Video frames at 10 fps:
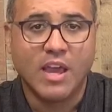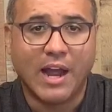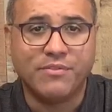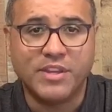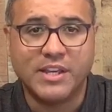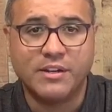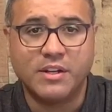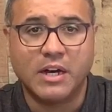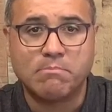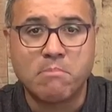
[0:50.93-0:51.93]
And
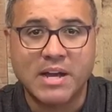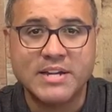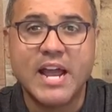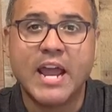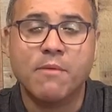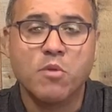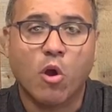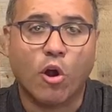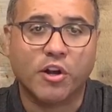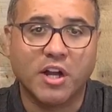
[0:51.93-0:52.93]
then Monday,
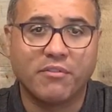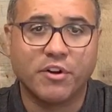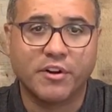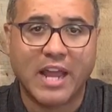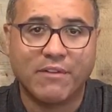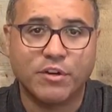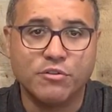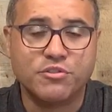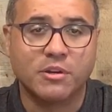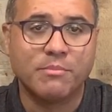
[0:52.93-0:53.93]
our governor, Gavin
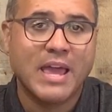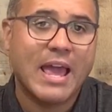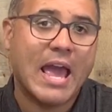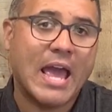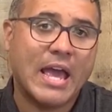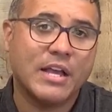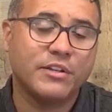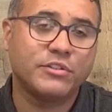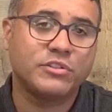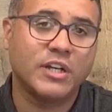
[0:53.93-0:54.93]
Newsom,
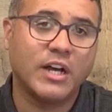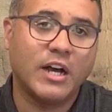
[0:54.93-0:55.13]
has